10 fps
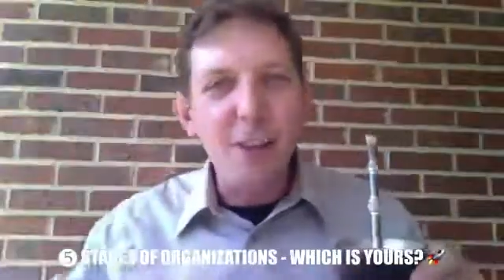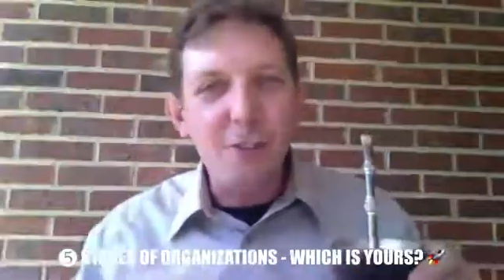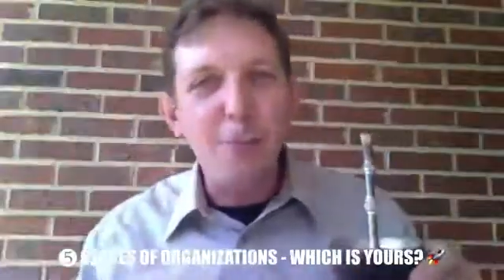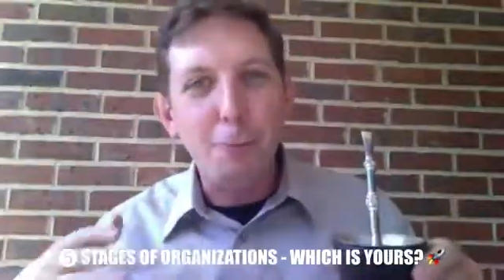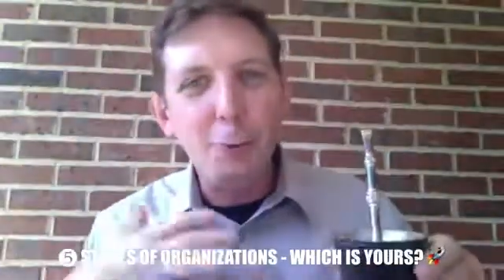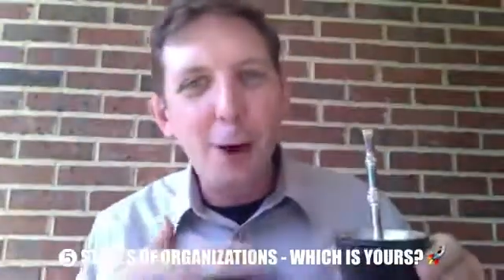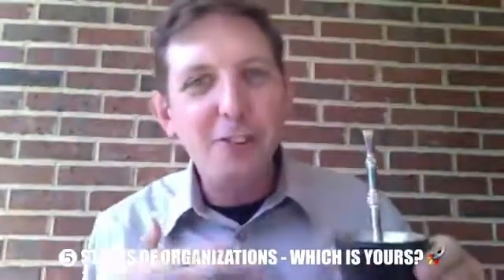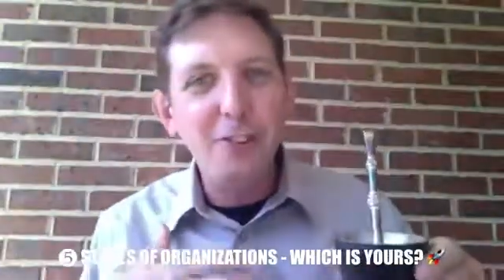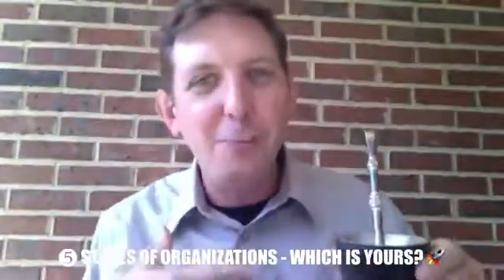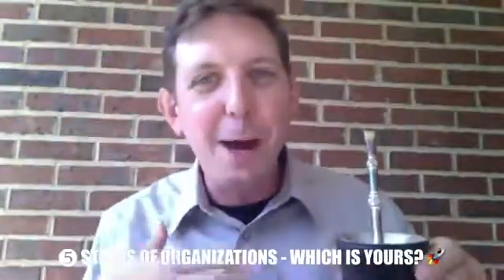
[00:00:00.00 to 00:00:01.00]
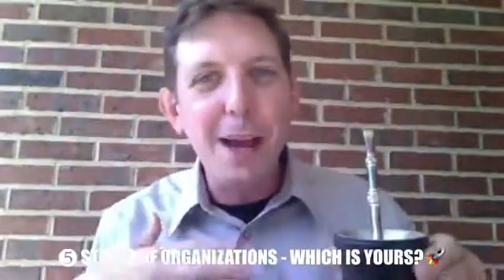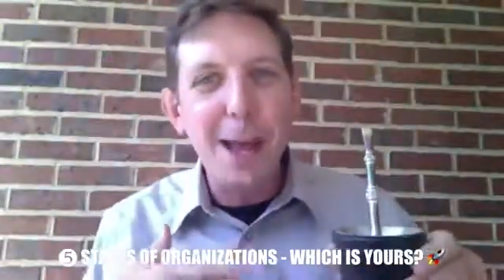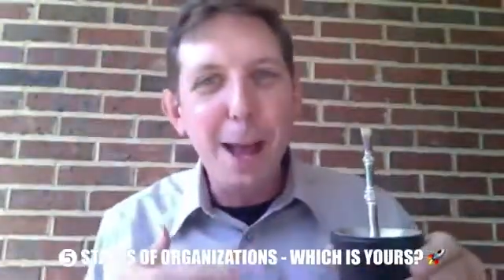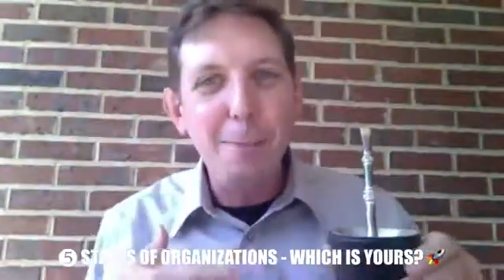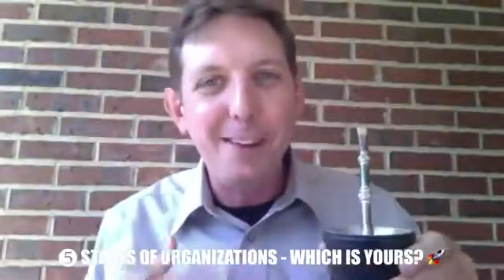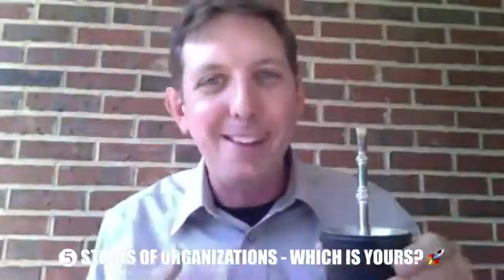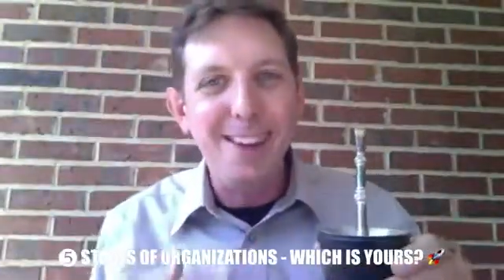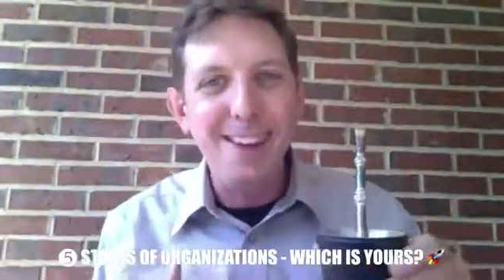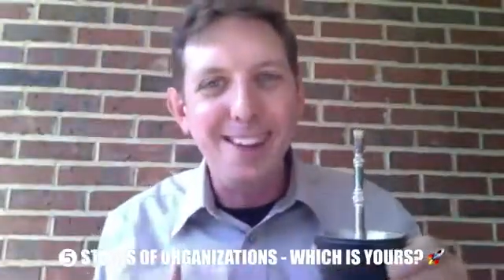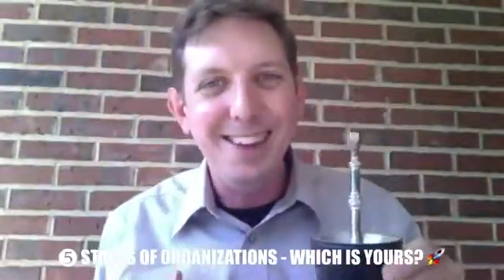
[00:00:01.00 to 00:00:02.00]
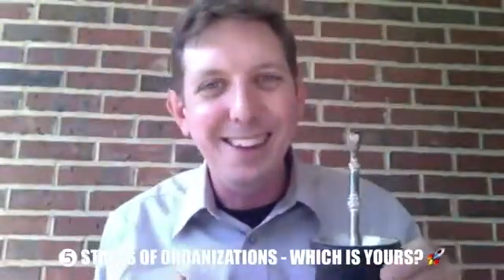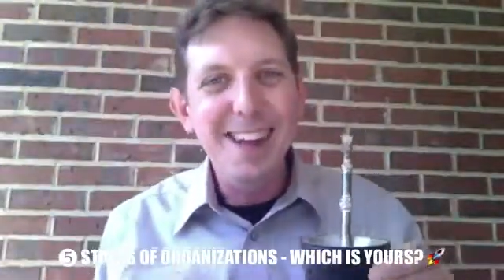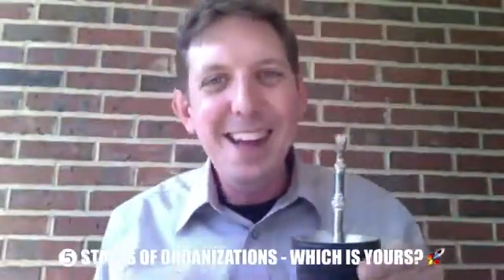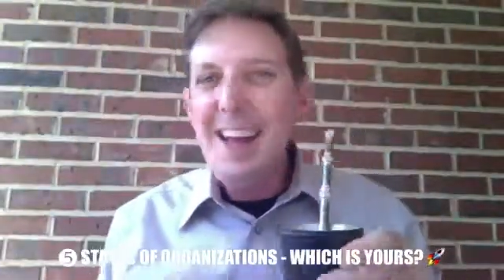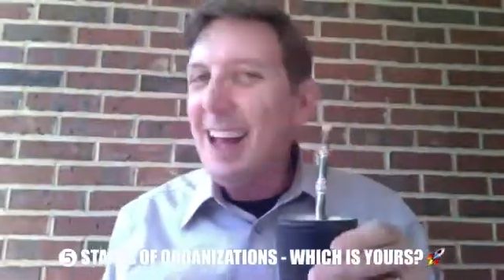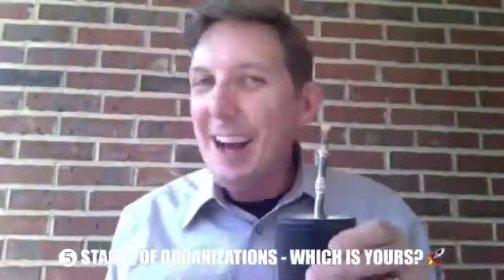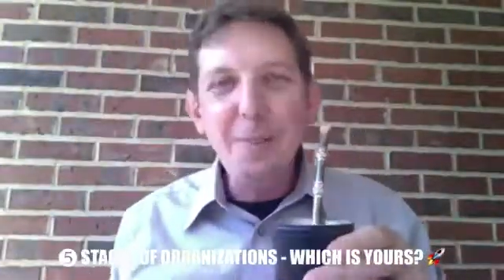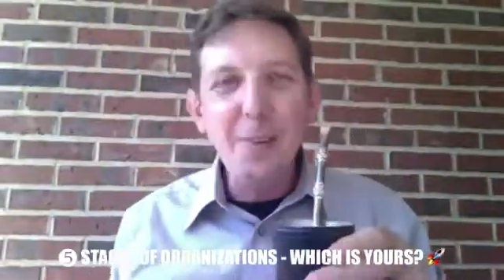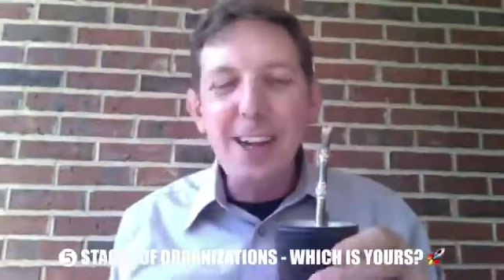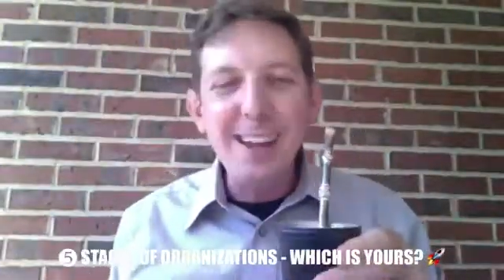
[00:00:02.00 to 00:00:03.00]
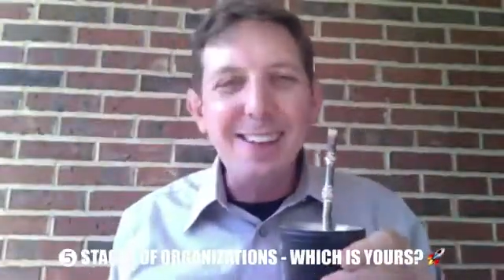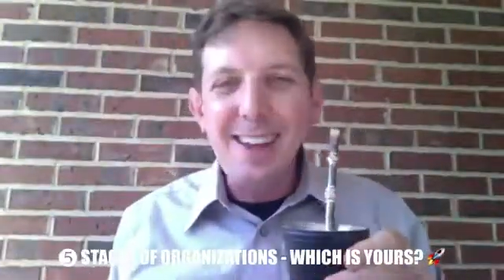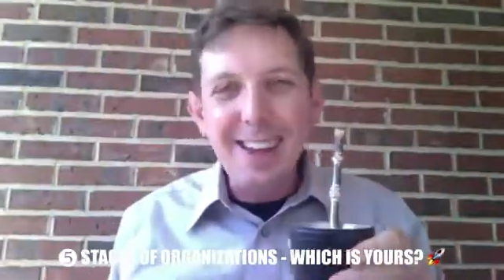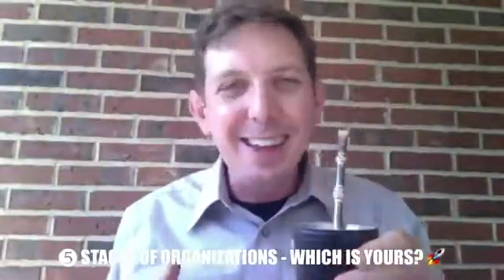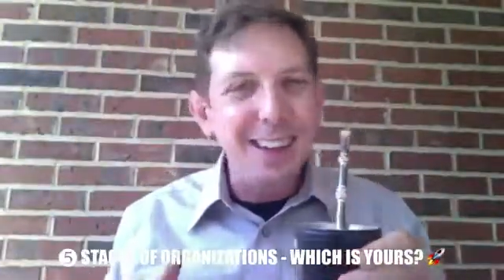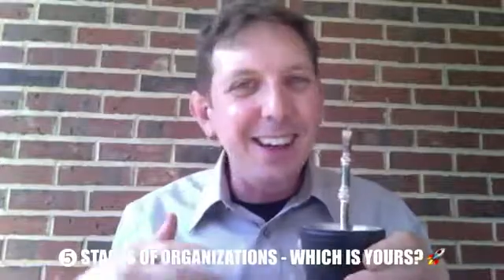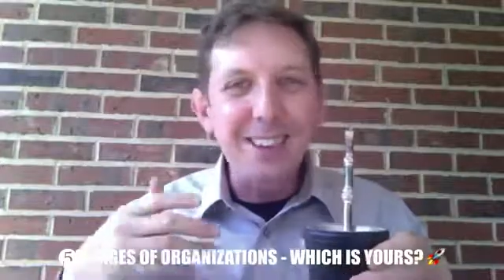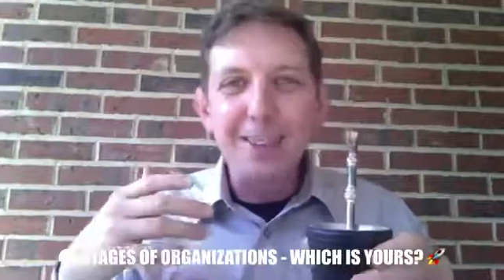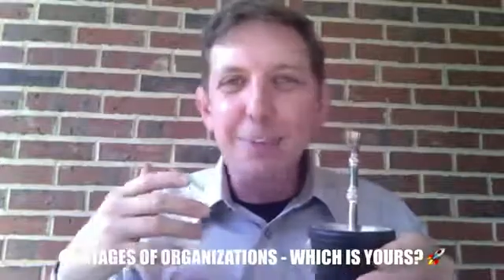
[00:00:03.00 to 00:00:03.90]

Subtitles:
It suppresses my appetite, and I forget to eat lunch.